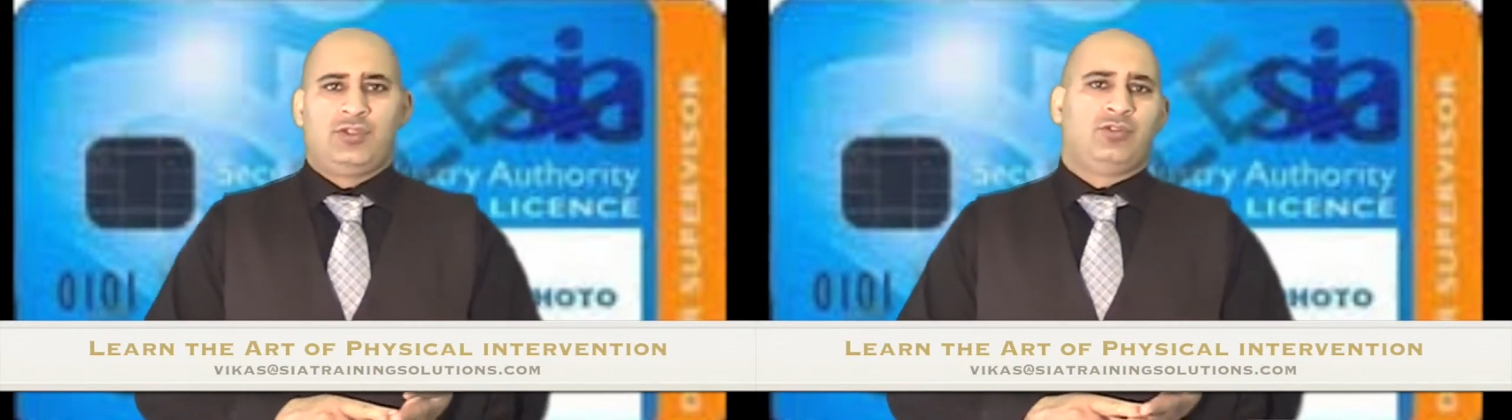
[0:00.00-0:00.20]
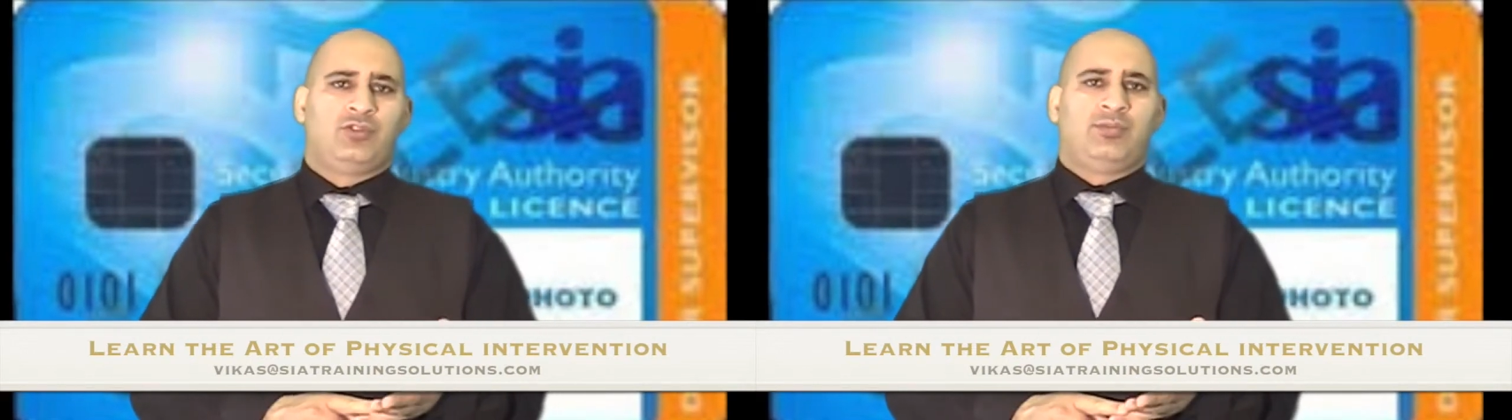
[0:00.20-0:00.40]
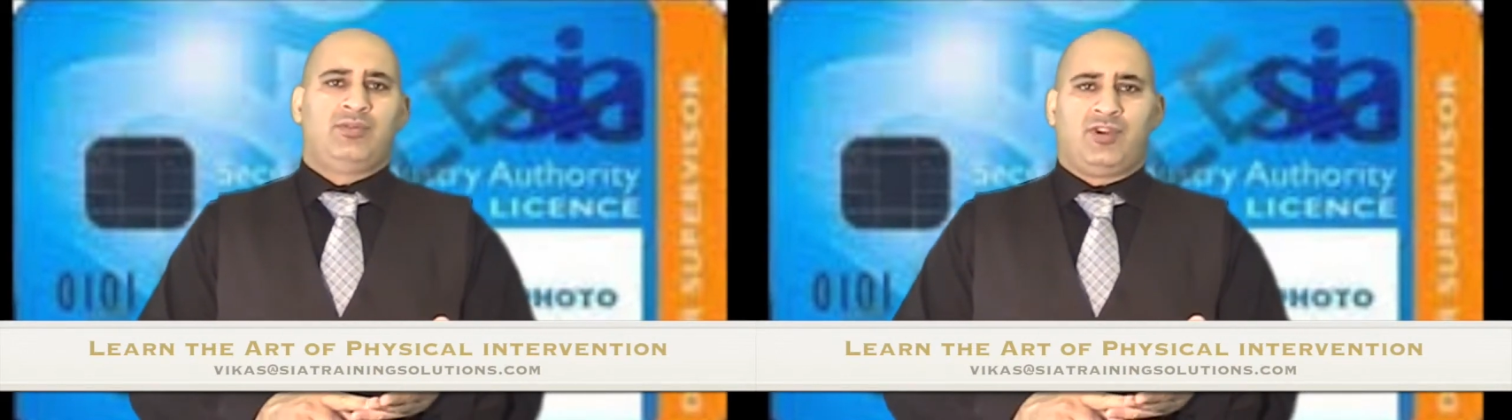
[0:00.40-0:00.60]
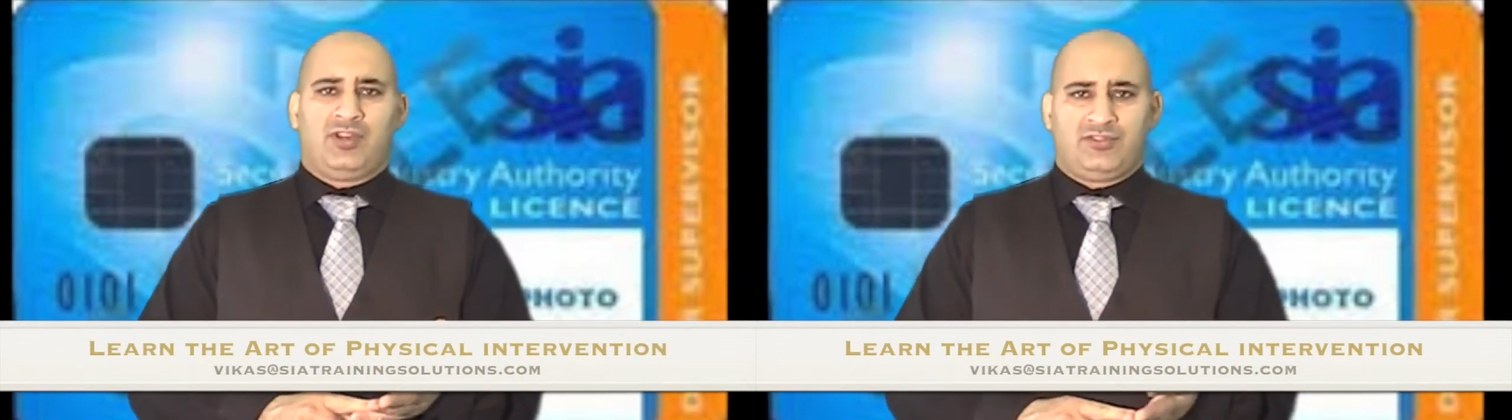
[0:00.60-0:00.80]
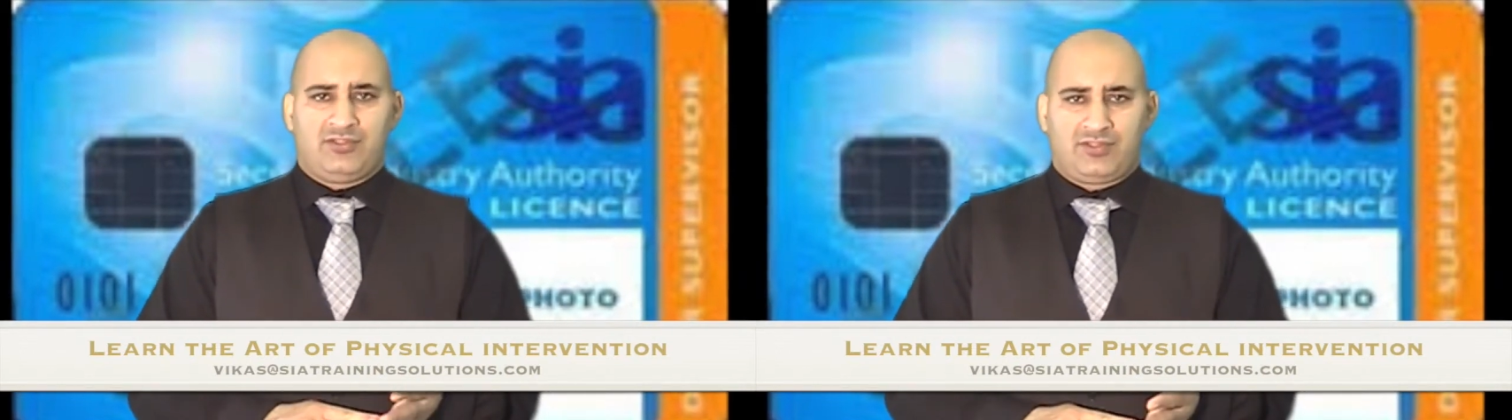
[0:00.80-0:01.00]
door
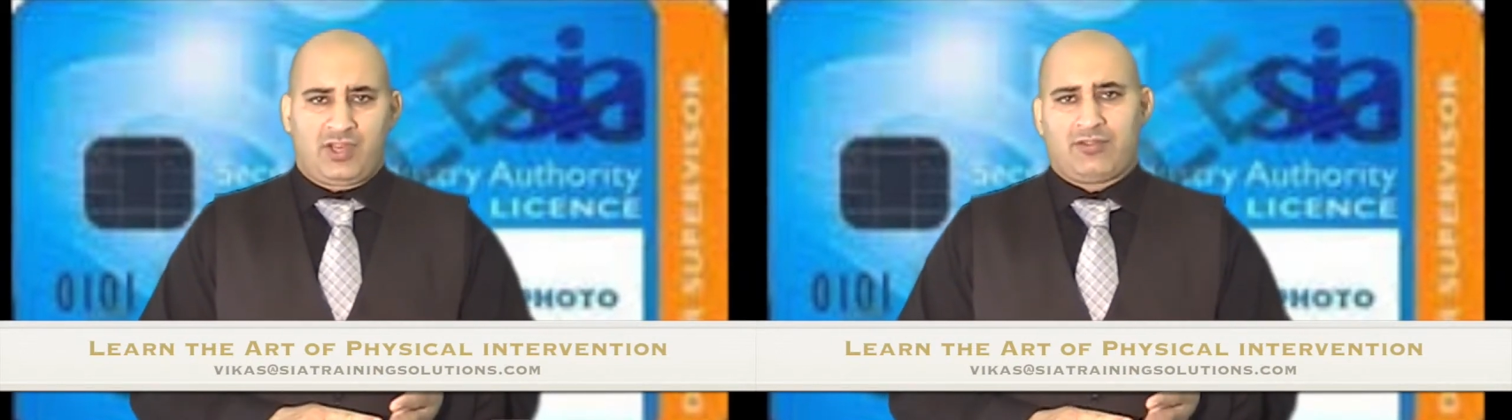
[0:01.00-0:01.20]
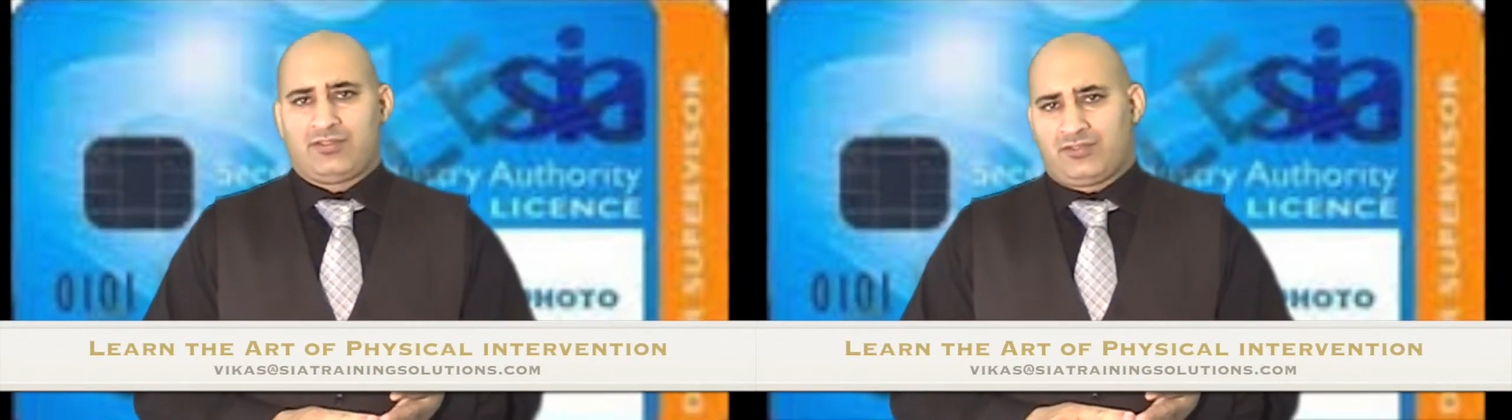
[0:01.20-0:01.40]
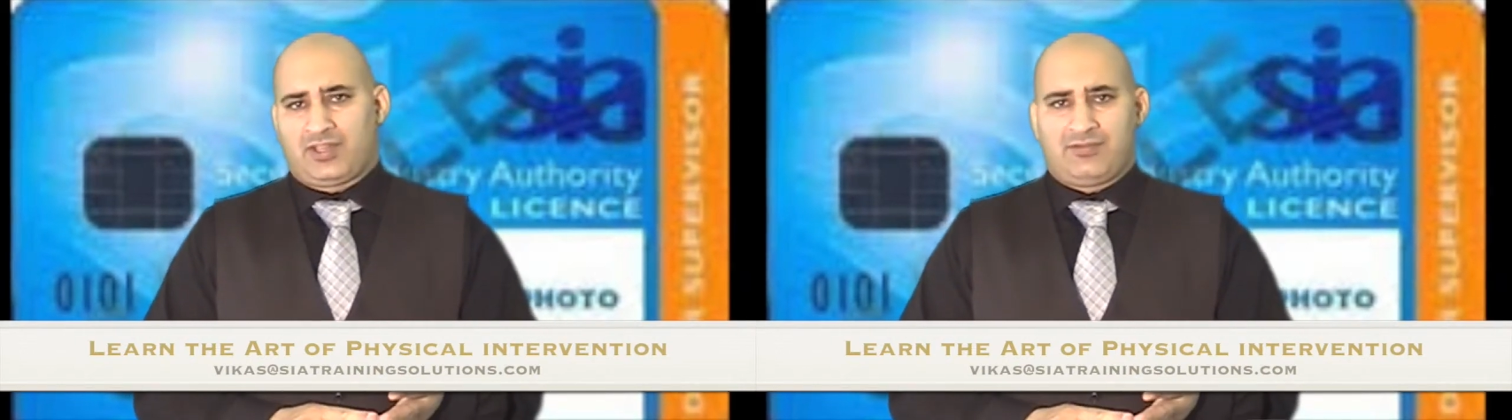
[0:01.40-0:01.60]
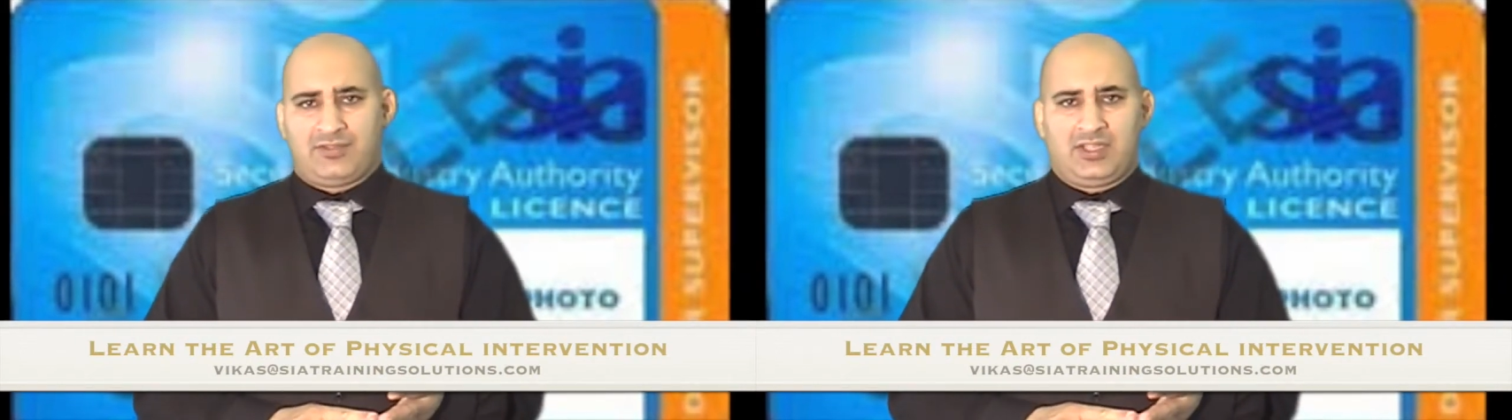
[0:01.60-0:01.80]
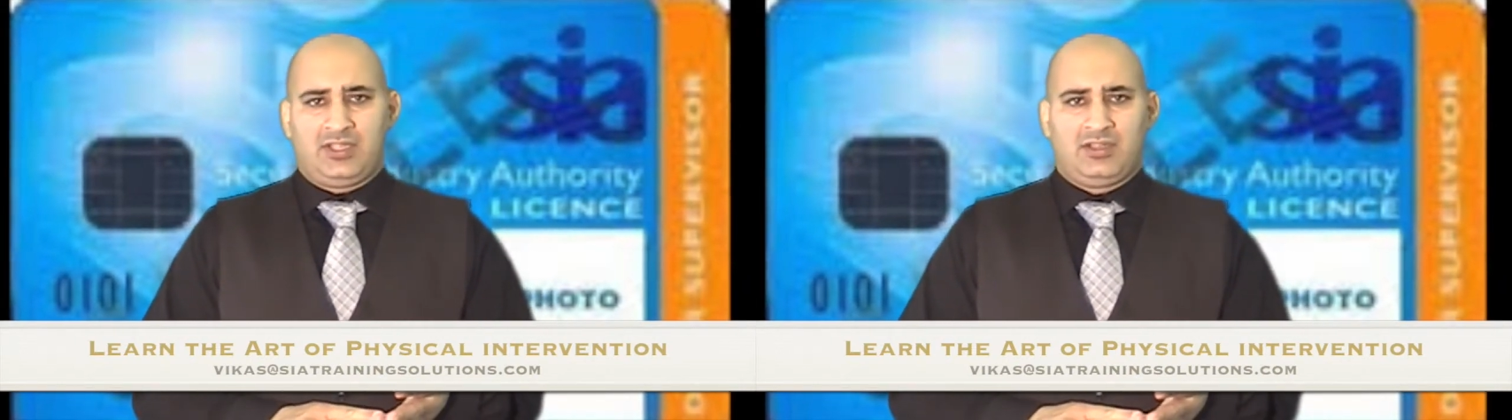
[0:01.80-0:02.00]
supervisors, health and
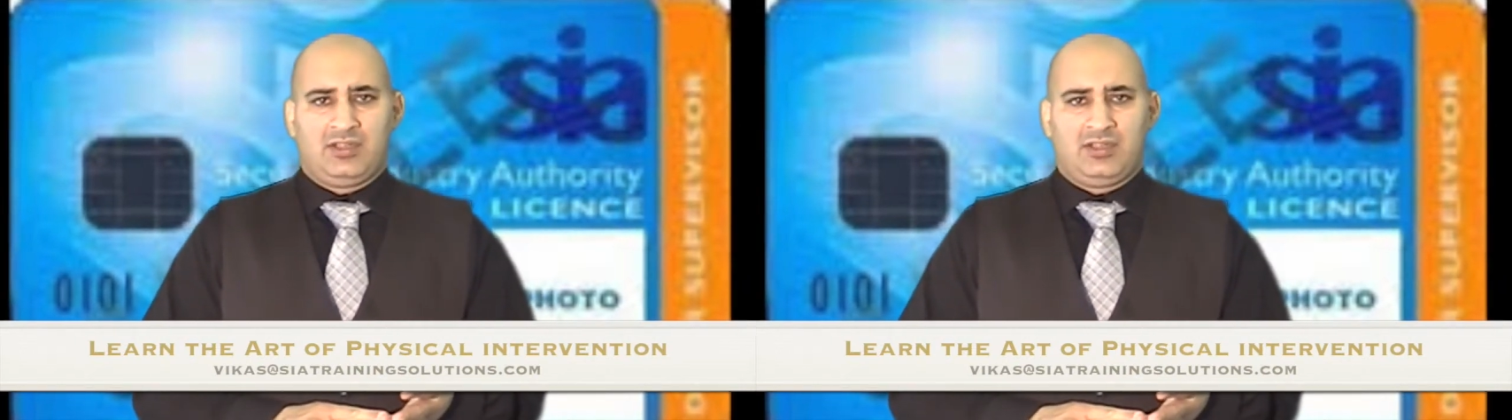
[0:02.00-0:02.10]
safety,